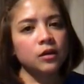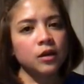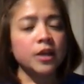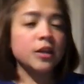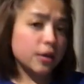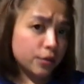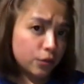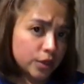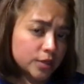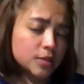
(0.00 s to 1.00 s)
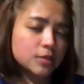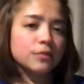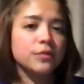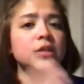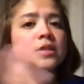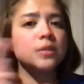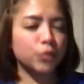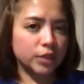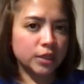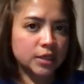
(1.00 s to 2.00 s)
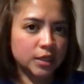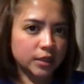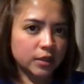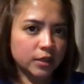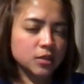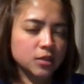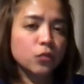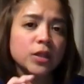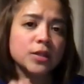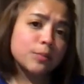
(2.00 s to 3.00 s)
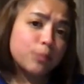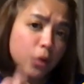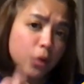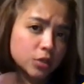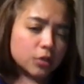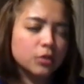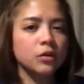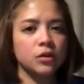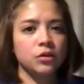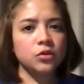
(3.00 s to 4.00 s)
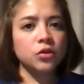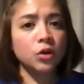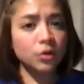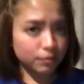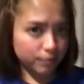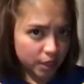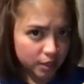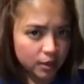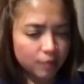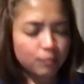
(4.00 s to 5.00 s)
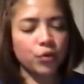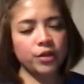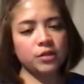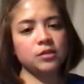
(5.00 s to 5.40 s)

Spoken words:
In other words, these supporting details will support your main point.